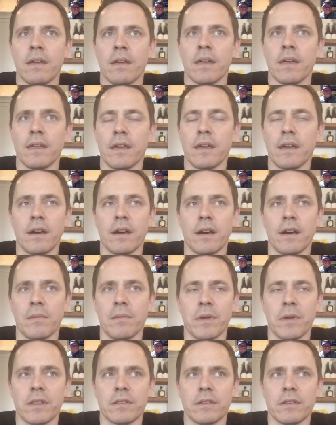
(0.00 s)
Yeah, I
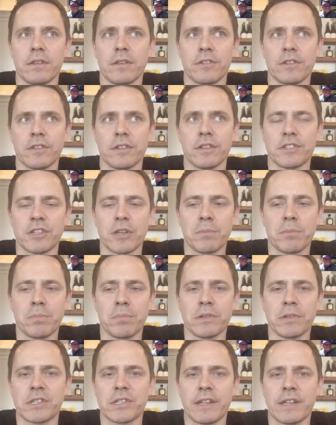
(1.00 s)
mean, the
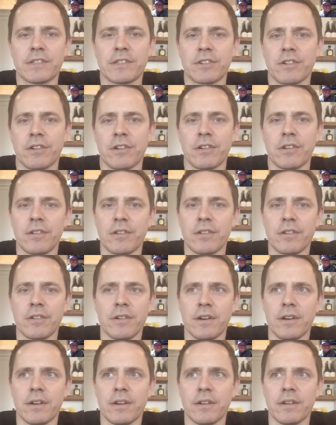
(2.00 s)
simplest answer
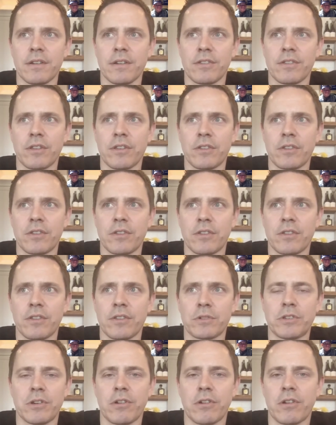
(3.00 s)
is what
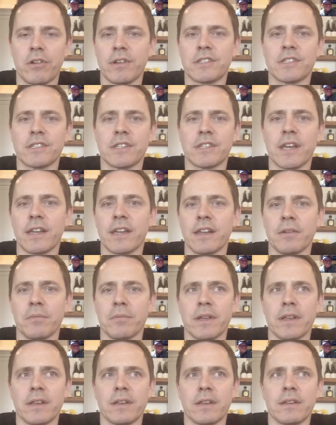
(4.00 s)
you already said. I
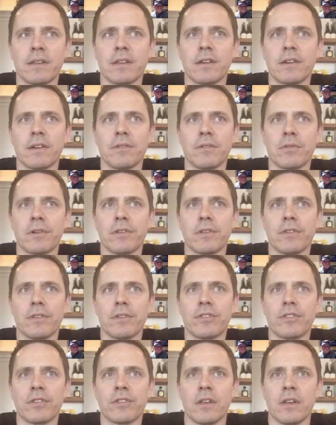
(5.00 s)
mean, it
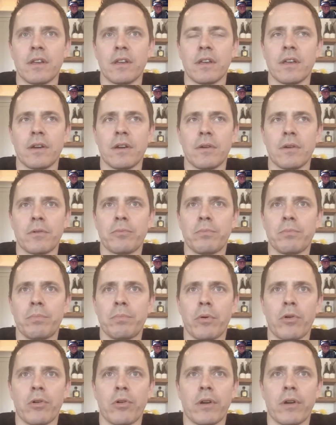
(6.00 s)
was
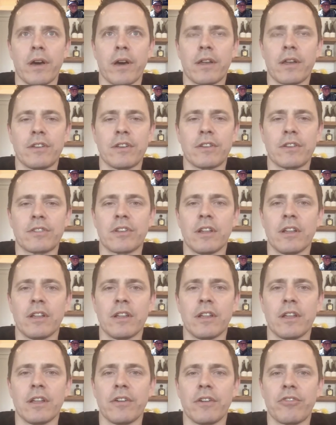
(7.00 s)
born out of just a
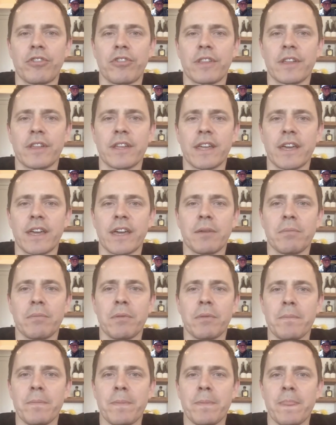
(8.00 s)
love for the game,
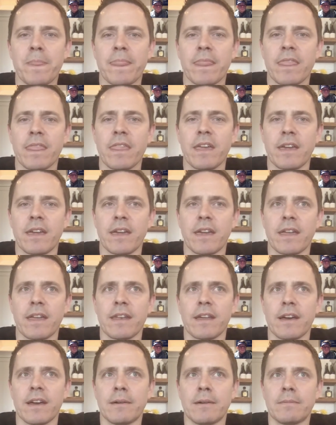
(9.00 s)

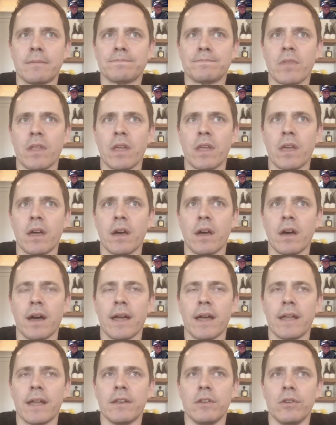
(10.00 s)
and
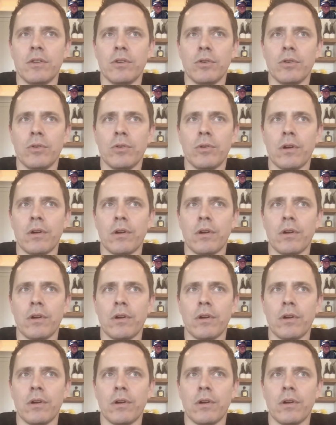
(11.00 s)
I knew